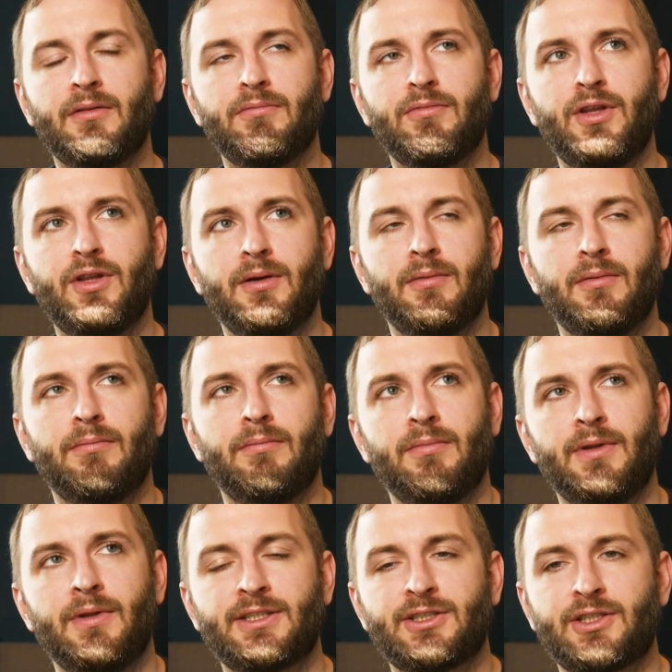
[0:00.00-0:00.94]
the
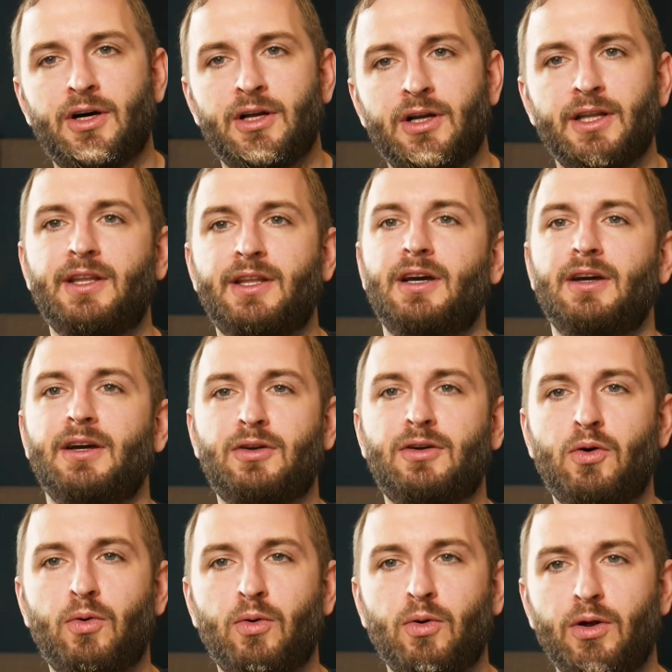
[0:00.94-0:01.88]
let's call it the
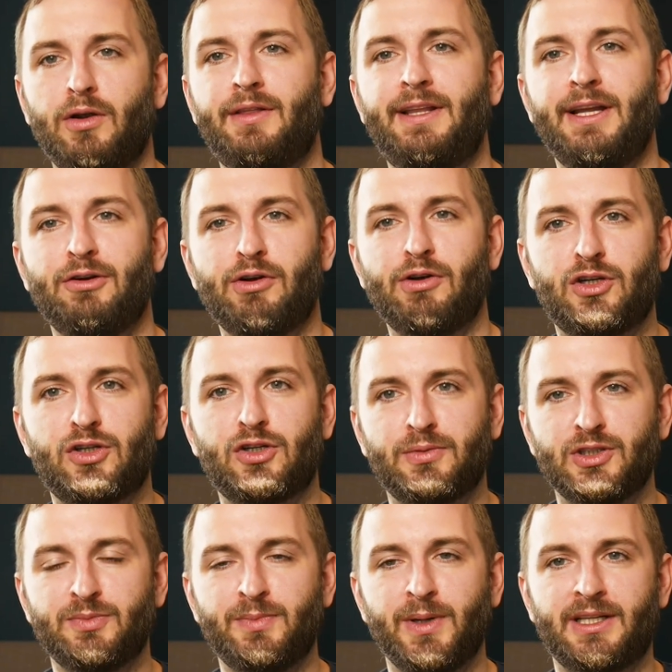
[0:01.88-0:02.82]
core theoretical
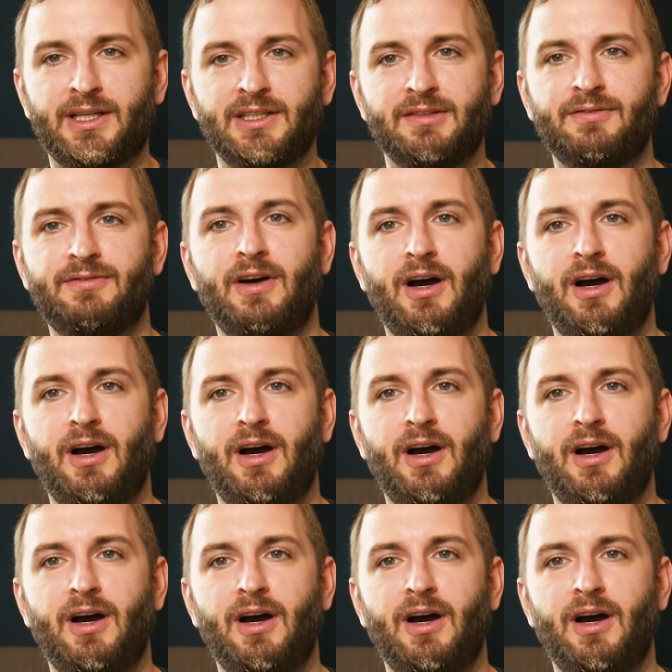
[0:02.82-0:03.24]
perspective